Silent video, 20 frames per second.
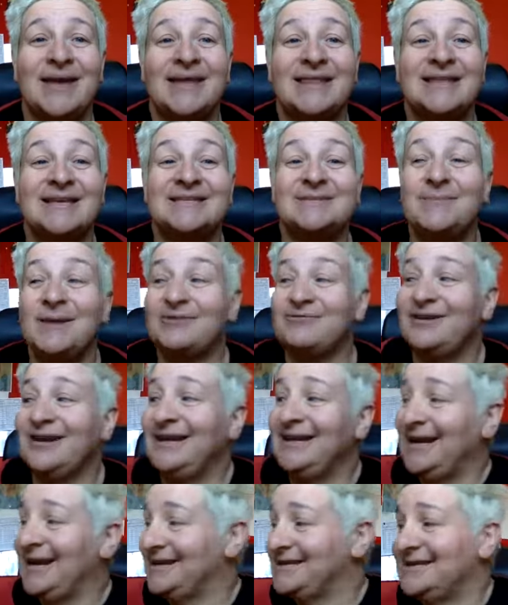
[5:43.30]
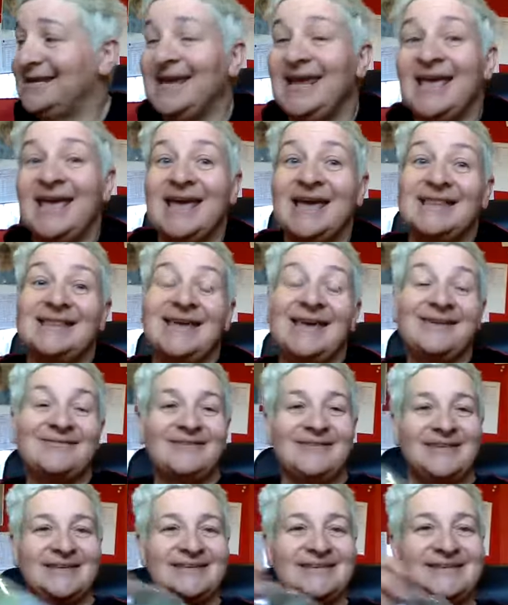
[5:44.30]
smell really nicely, and they have
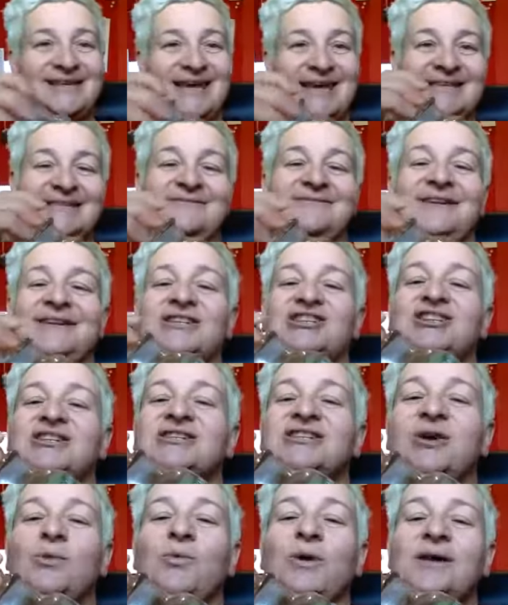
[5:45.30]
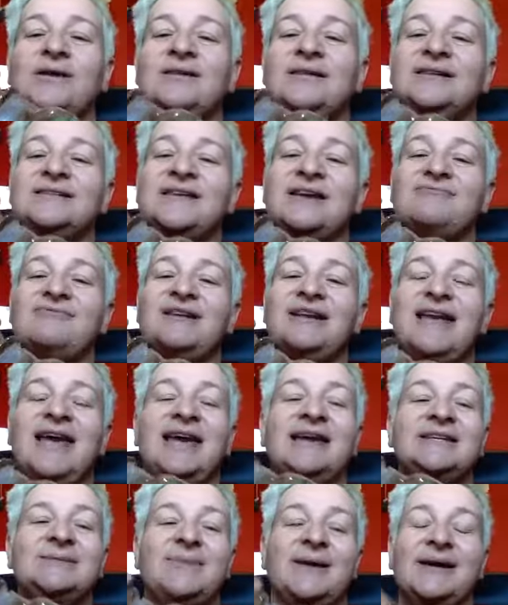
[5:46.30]
this nice feature. So one of the things I really
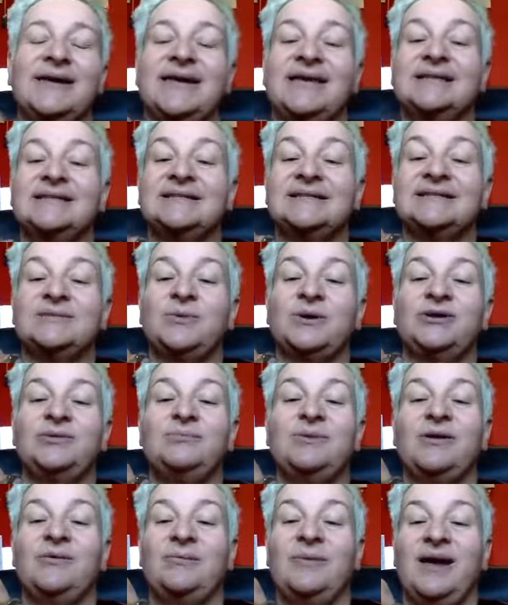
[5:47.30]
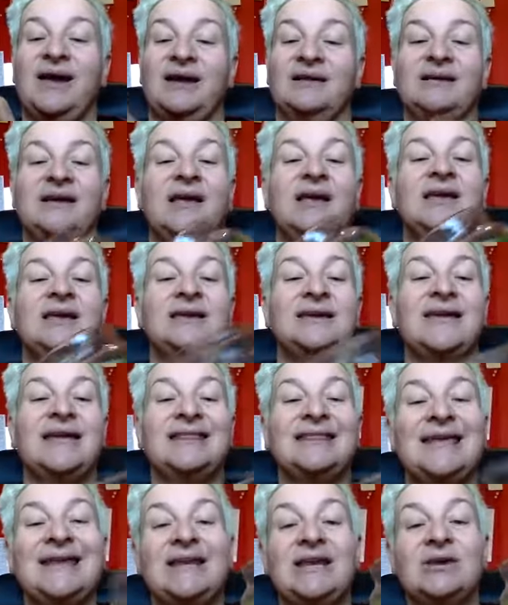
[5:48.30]
hate about candles is when you blow them out, you get
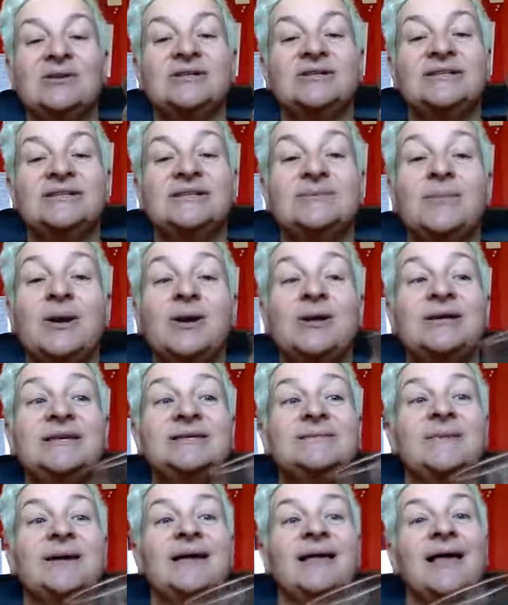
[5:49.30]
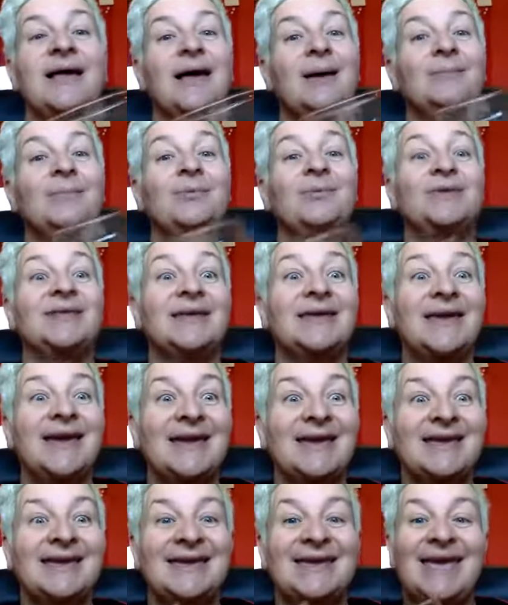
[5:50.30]
that nasty smoky smell. But with a
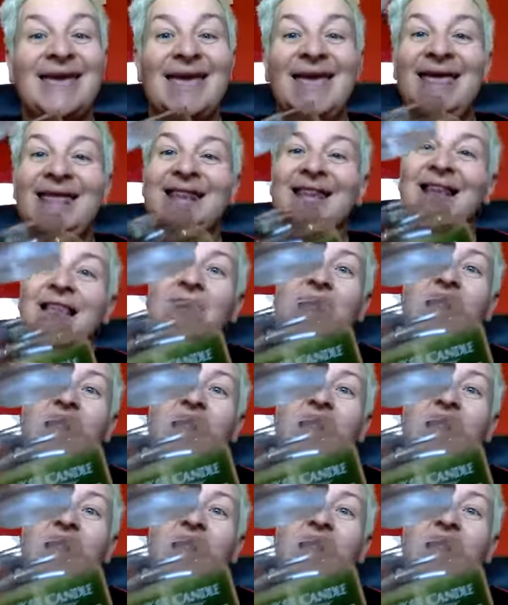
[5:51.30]
Yankee Candle,